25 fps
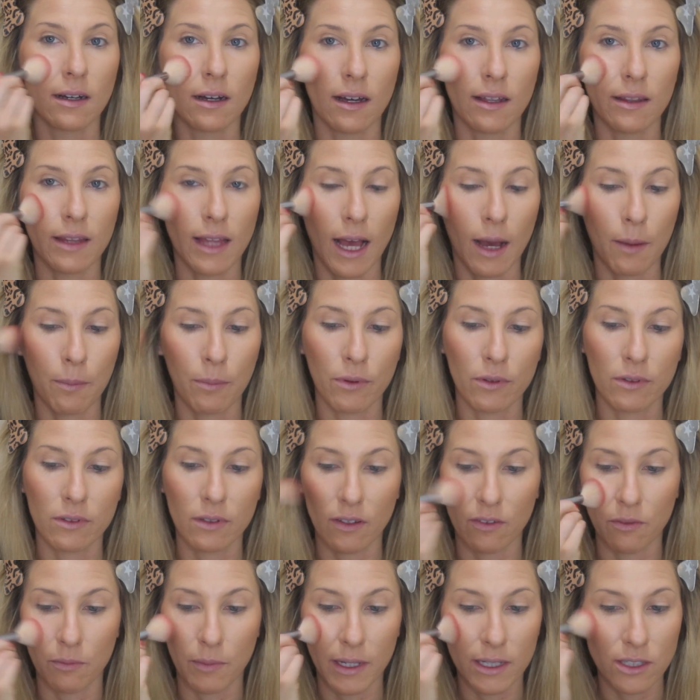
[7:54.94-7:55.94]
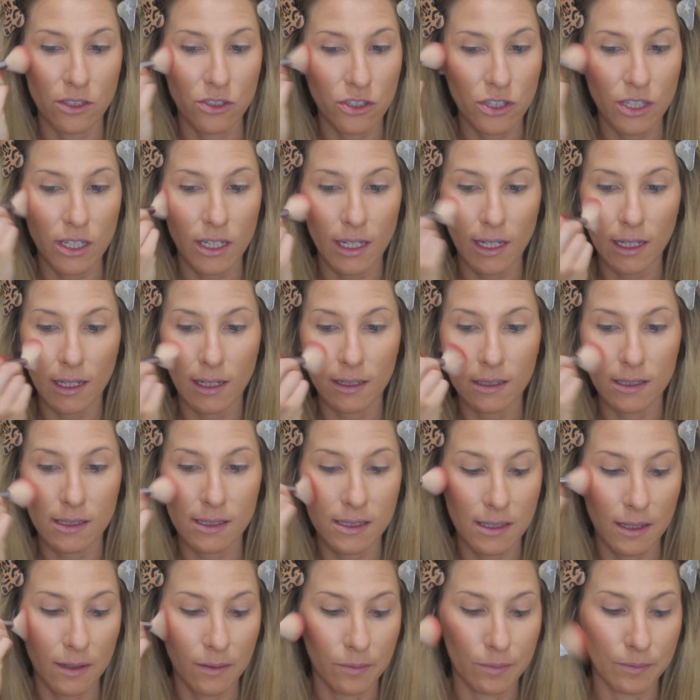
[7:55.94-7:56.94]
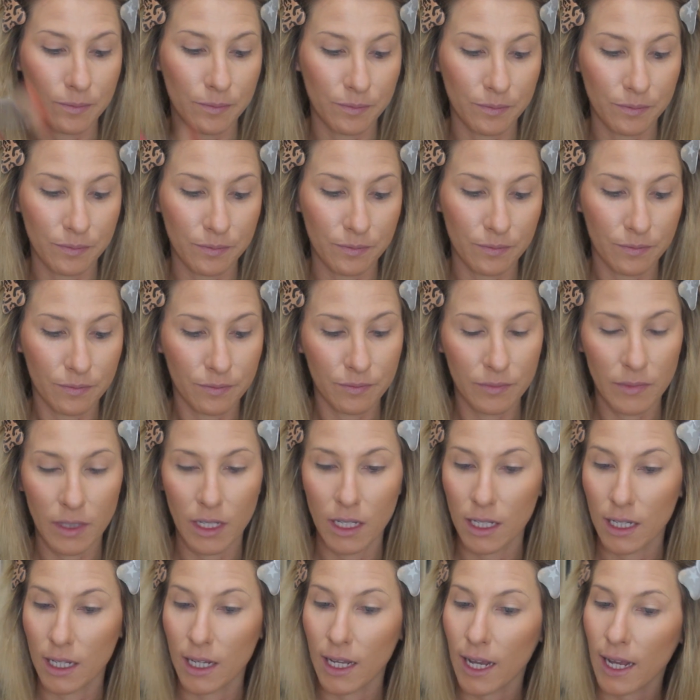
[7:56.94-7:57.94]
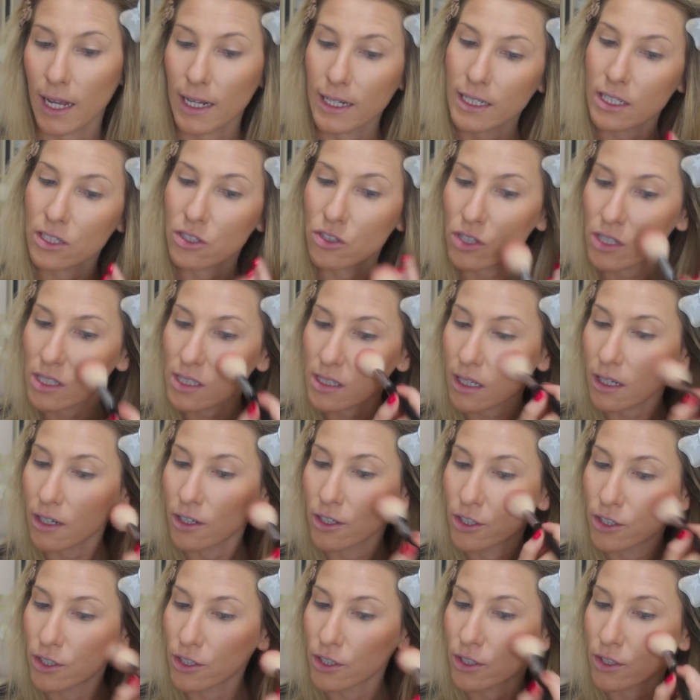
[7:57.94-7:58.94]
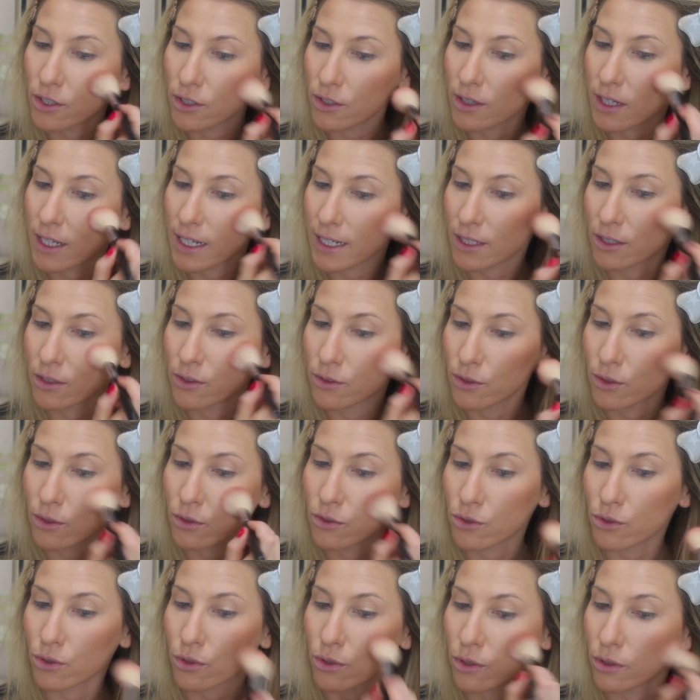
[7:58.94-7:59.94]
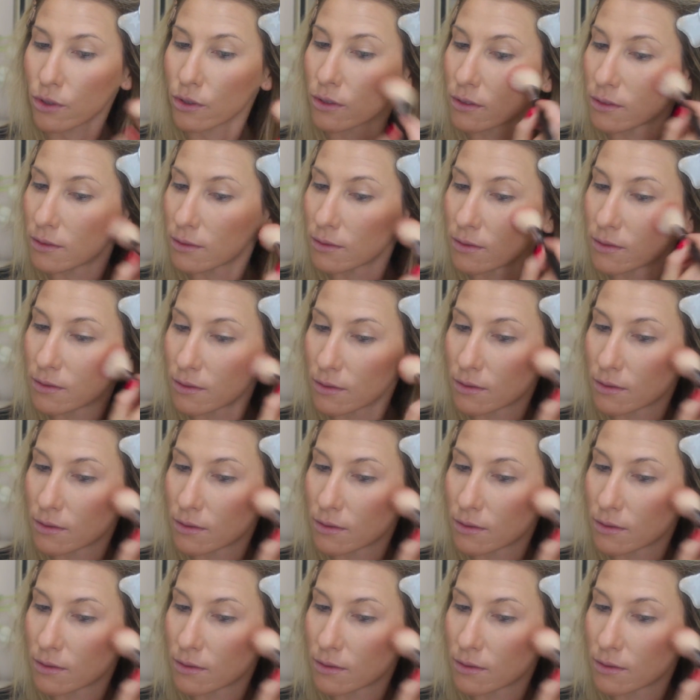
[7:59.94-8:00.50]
on the apples of my cheeks, and it's just a good like neutral